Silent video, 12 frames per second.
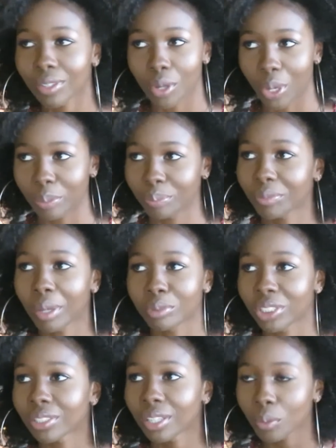no, I'm
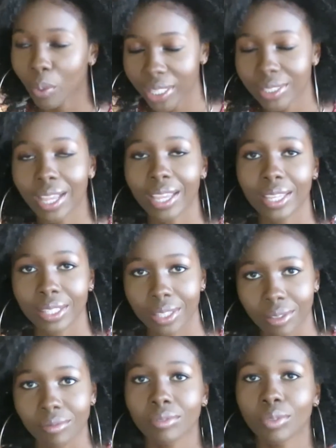just gonna wait until I get
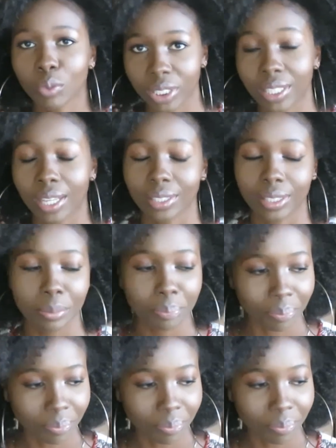retested.